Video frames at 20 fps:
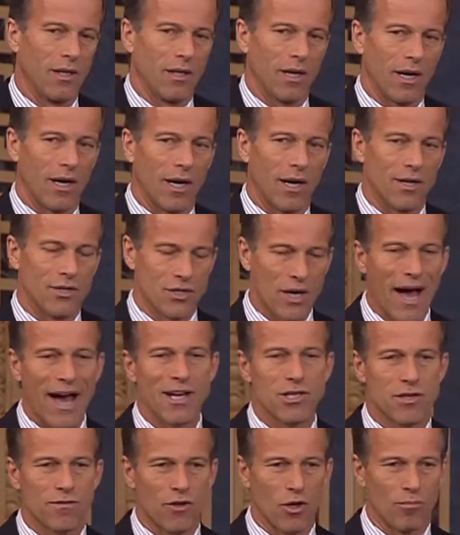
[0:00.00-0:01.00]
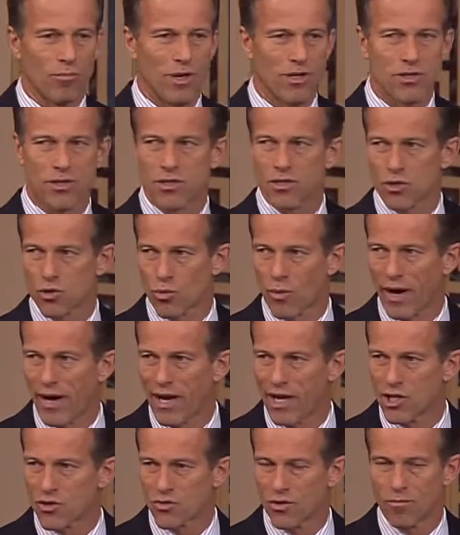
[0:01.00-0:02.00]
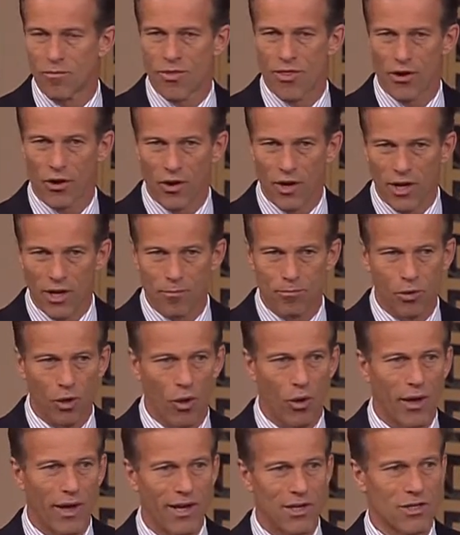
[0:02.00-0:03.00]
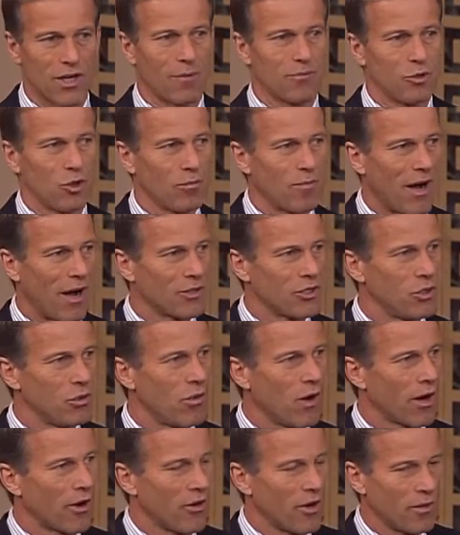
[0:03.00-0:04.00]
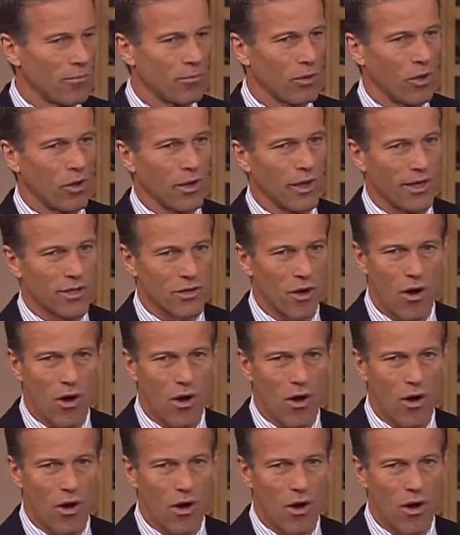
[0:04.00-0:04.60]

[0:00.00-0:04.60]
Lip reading: size of their businesses range from 30 employees up to about 200 employees,